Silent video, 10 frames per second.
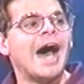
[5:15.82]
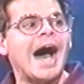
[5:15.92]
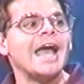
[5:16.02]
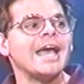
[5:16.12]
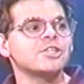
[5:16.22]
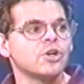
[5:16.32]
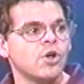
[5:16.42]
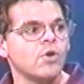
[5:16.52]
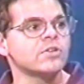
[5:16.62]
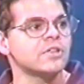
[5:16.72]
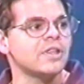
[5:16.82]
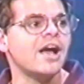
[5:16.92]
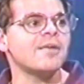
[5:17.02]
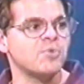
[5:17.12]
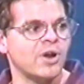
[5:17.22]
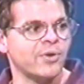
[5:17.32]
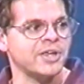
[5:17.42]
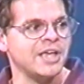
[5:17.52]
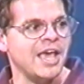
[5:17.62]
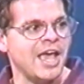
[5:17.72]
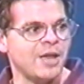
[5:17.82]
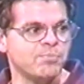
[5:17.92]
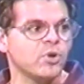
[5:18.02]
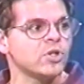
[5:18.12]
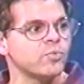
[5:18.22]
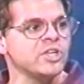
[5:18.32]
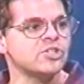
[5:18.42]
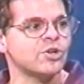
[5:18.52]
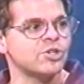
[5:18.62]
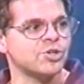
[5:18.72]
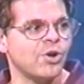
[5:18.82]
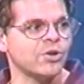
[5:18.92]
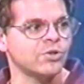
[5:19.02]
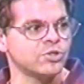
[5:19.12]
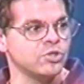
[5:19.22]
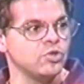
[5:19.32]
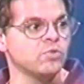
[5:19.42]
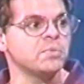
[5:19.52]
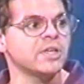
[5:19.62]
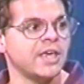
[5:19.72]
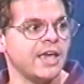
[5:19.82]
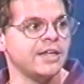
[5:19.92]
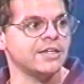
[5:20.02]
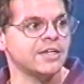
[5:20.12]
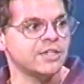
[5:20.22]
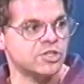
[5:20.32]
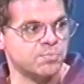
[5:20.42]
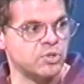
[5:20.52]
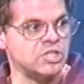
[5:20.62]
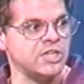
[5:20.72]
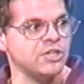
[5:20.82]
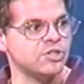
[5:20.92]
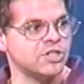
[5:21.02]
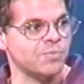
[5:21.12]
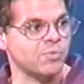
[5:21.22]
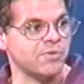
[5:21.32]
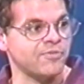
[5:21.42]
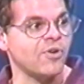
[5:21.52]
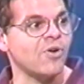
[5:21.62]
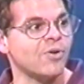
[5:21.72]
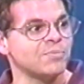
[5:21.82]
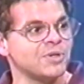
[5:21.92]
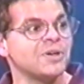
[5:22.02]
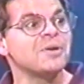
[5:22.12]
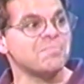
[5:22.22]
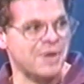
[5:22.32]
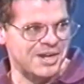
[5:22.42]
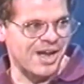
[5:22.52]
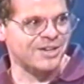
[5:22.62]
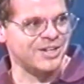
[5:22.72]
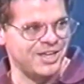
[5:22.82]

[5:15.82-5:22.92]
I had to go to the library and pull a research article to duplicate some procedures that were performed by Dr.